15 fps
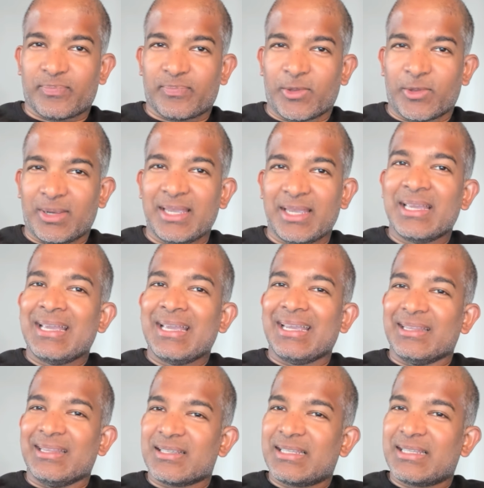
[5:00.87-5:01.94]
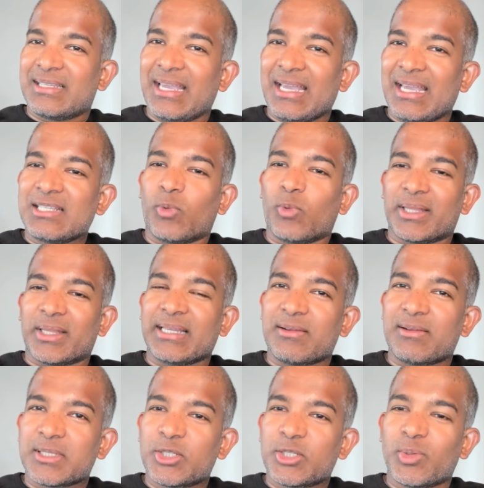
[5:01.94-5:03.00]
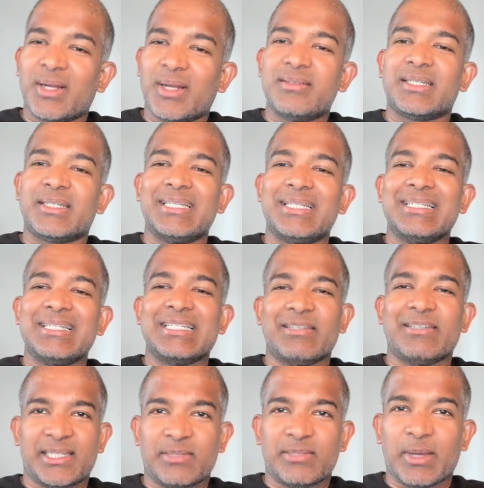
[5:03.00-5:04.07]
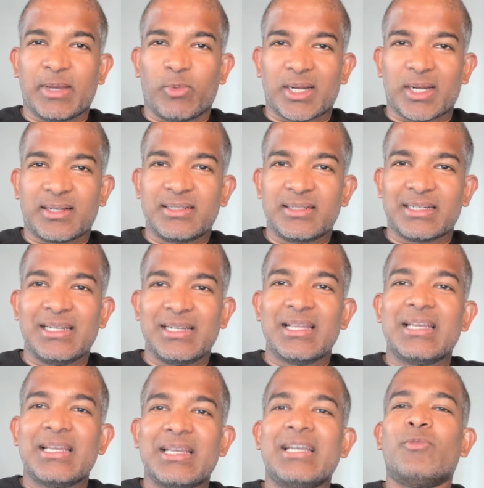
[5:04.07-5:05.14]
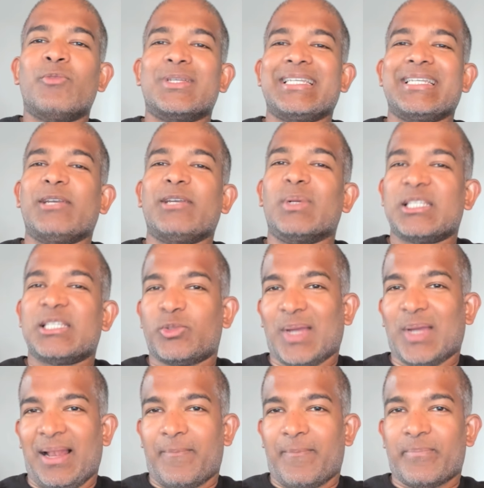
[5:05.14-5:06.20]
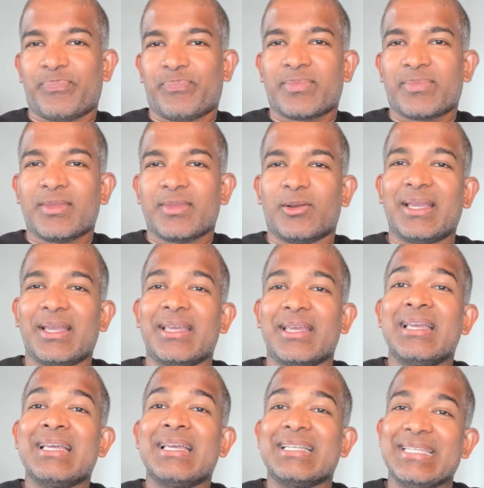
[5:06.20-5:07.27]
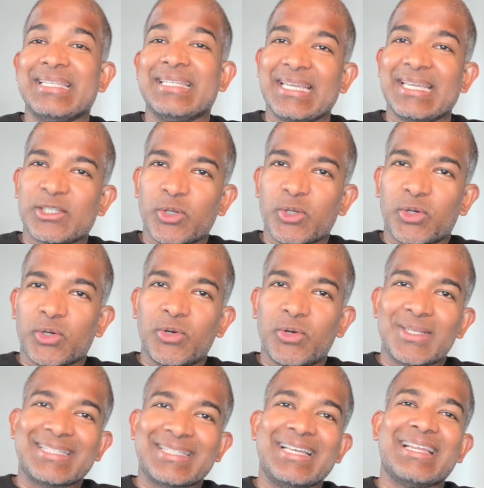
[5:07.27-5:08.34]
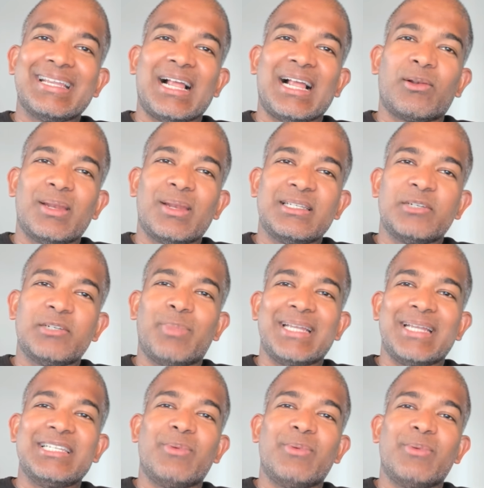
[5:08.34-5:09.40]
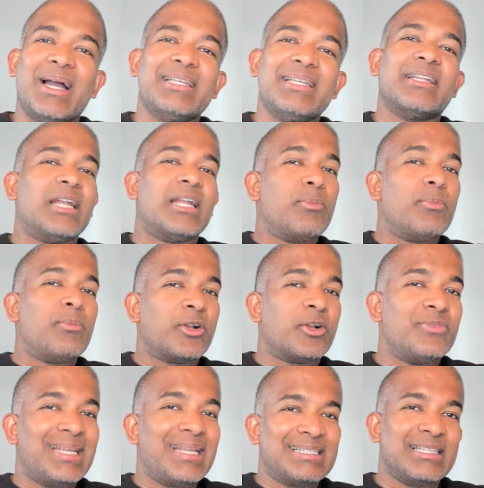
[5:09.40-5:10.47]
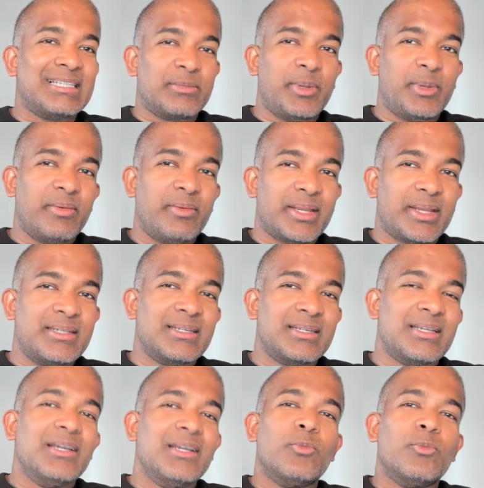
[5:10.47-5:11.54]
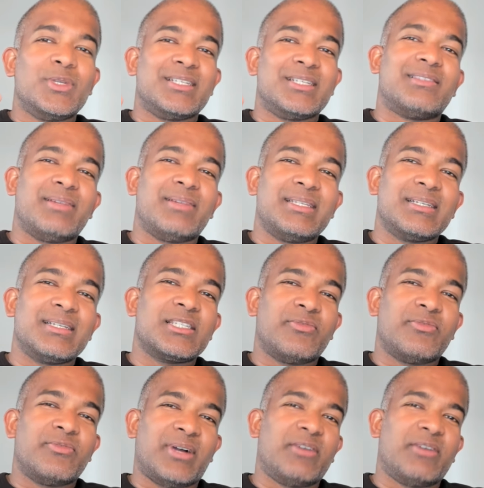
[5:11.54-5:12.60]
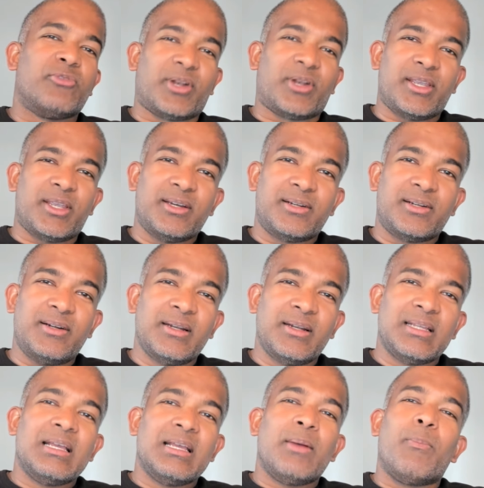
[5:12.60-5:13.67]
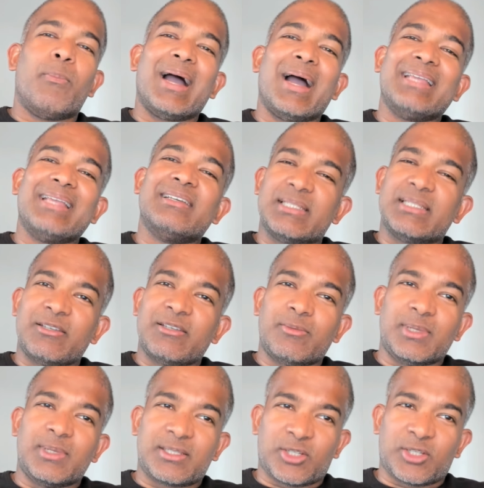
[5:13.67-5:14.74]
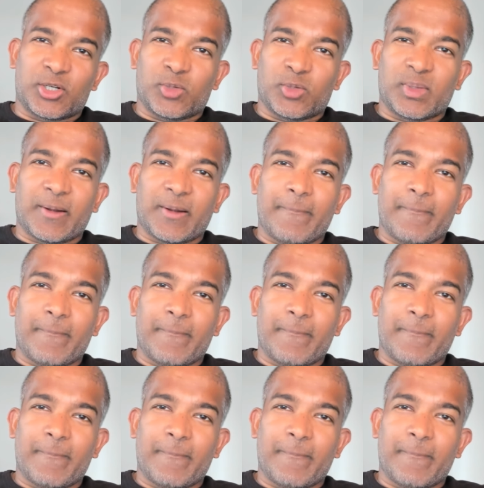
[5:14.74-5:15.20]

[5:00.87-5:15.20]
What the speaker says: Okay, in this case, 1200 divided by 100, which equals 12. Okay, DSO is then calculated by dividing the number of days in the period, which is 365 for a year, by the receivables turnover.